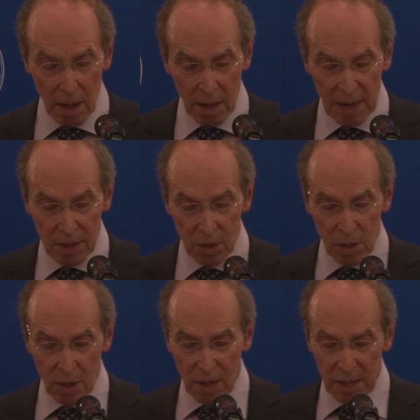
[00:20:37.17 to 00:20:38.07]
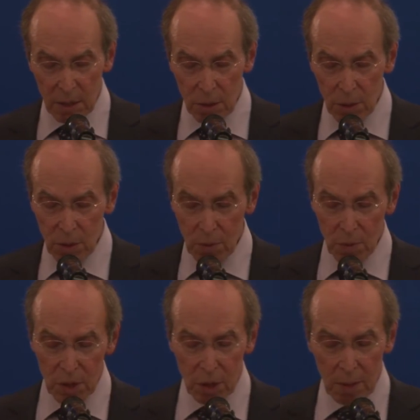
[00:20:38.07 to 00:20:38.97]
an externally induced
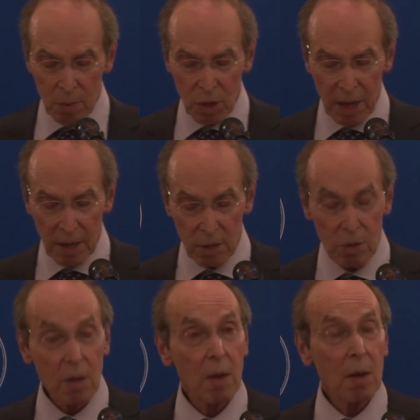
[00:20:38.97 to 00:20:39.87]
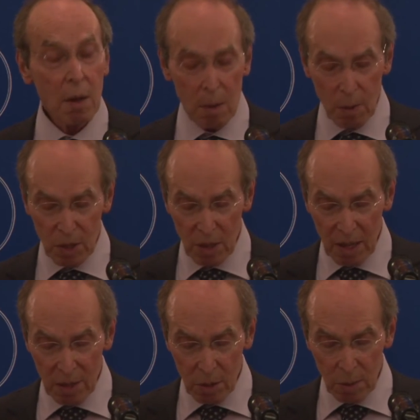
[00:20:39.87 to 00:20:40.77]
regime change which
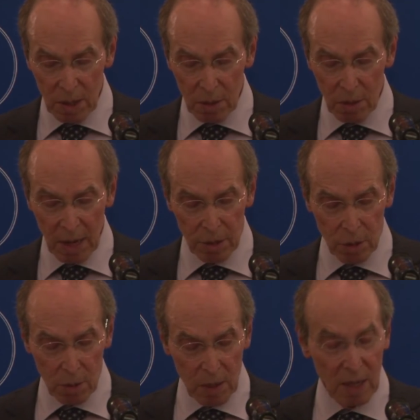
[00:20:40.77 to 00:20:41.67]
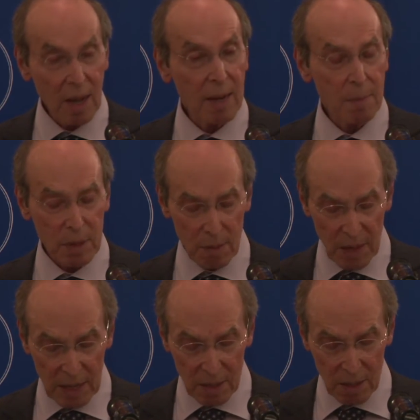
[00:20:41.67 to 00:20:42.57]
leads to an international realignment of
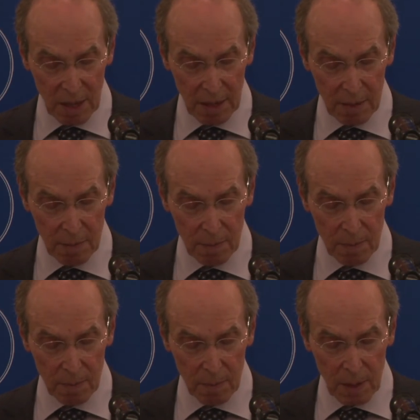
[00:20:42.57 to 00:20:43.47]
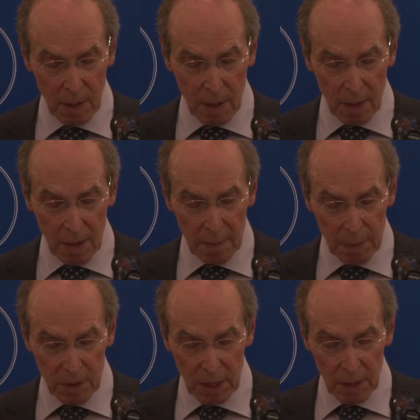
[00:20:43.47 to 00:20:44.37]
that state. In
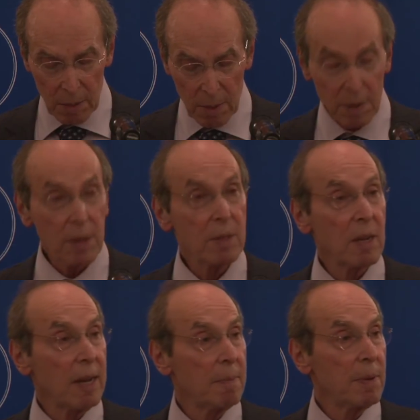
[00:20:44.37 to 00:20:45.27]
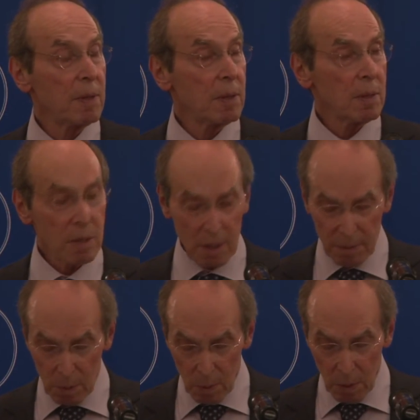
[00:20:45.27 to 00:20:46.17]
particular, the third type,
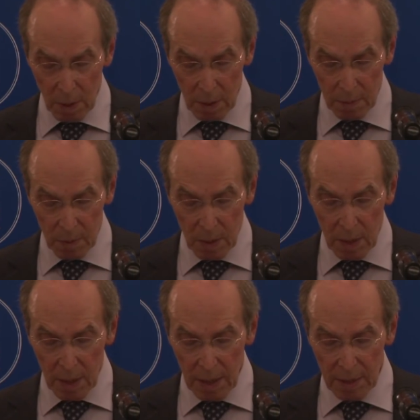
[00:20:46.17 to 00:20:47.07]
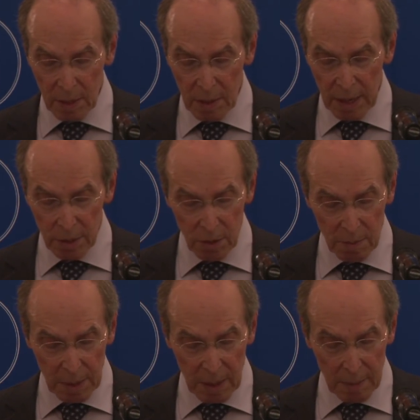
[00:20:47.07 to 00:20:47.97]
civil war, is in danger
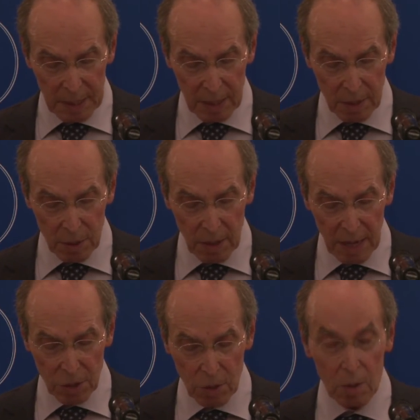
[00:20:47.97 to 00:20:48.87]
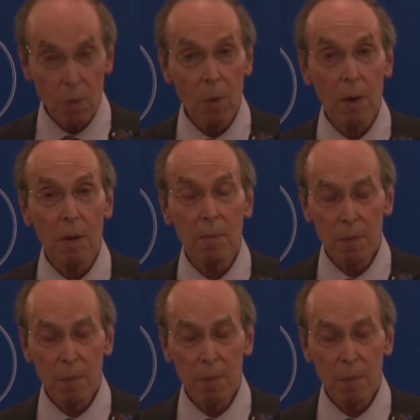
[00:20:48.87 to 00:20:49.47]
of becoming an international war